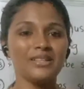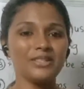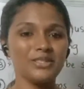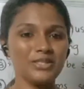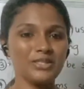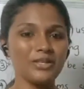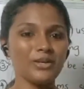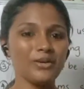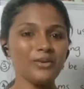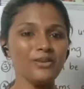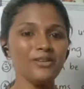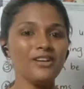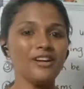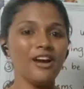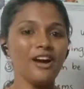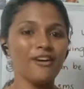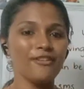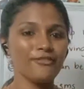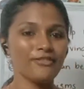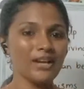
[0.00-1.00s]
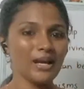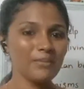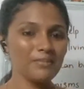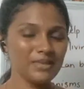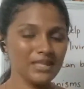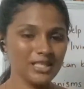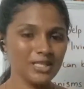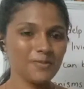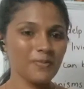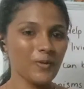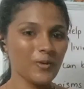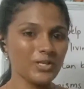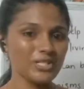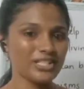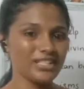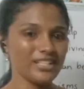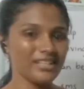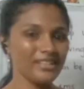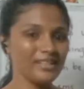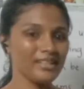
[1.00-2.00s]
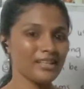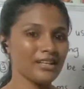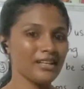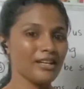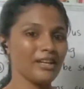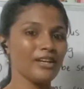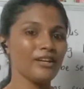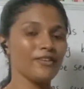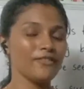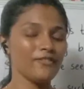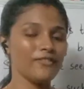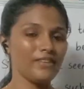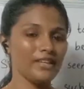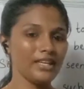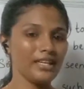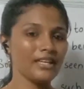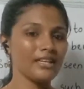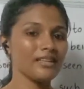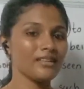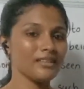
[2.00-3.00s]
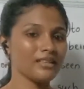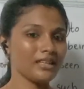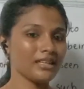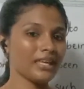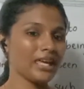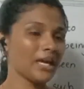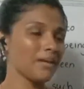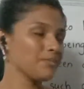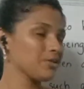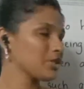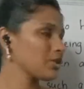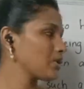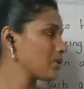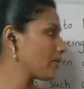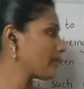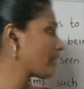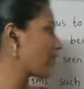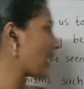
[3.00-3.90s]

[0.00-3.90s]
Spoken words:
So, from this portion, we came to know